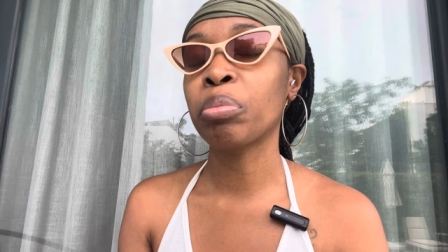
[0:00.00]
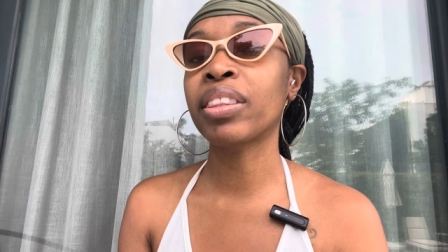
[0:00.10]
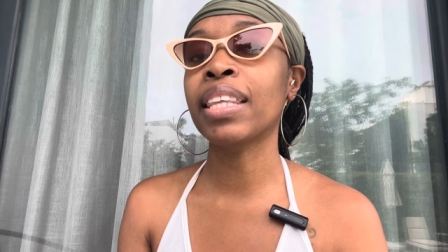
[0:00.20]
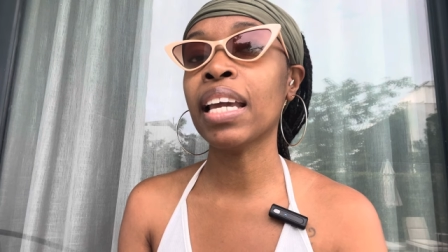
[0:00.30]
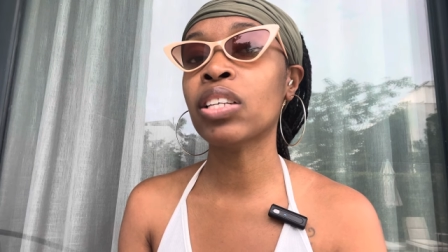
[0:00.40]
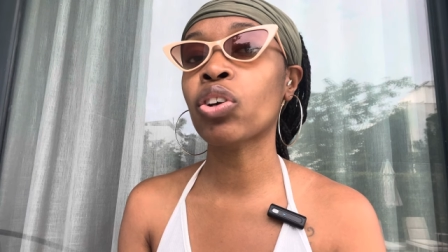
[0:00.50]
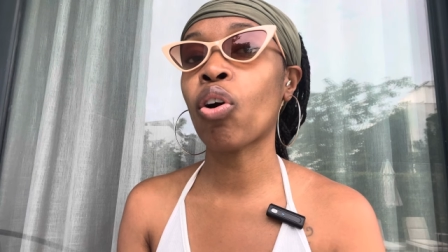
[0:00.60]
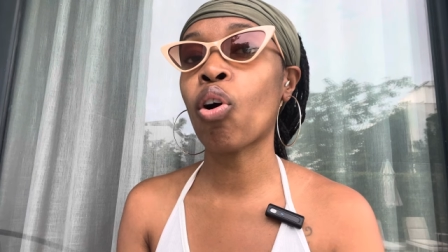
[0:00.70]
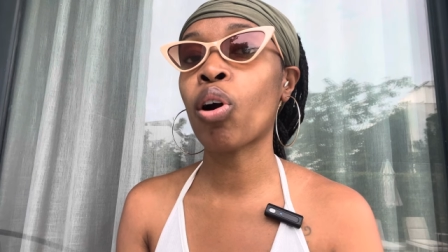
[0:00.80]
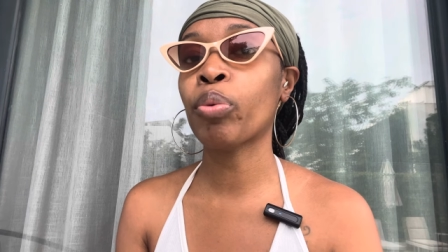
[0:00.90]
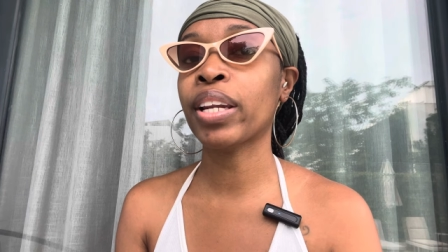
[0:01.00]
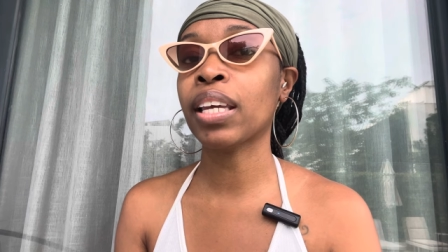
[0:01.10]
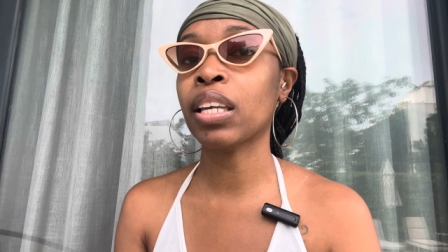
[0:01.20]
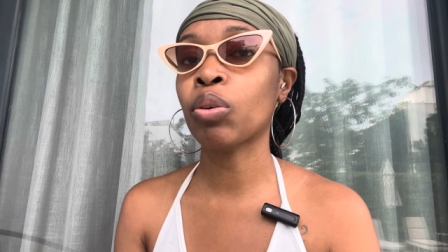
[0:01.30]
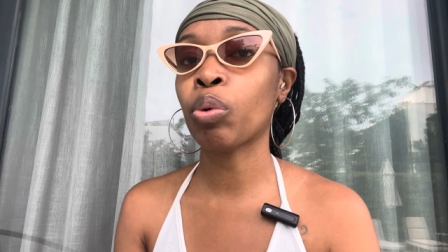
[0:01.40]
But things are
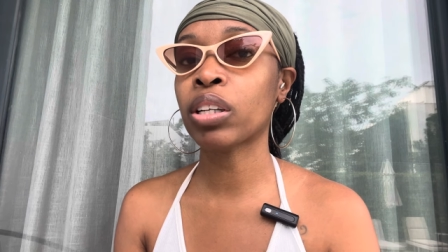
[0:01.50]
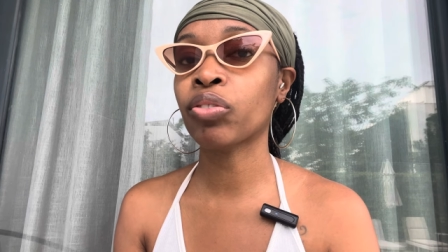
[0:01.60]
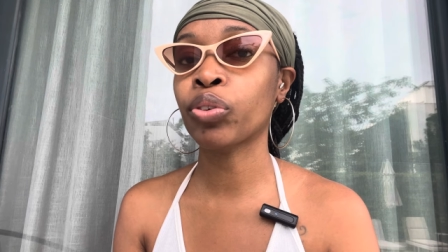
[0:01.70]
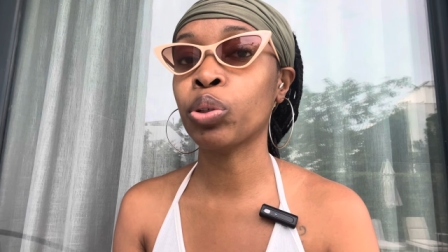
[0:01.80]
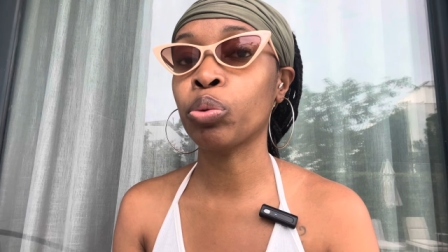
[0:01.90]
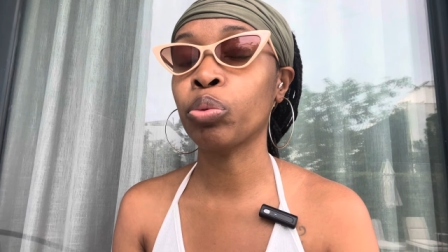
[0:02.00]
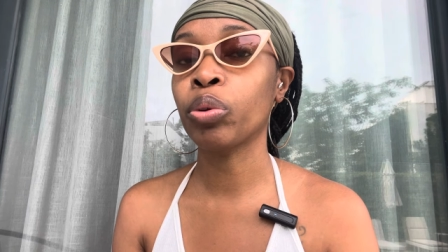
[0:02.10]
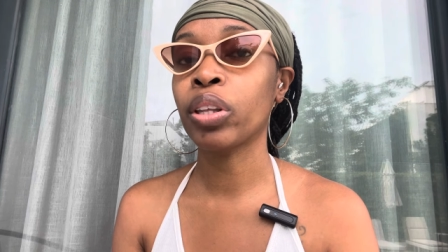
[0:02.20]
already in the works for you.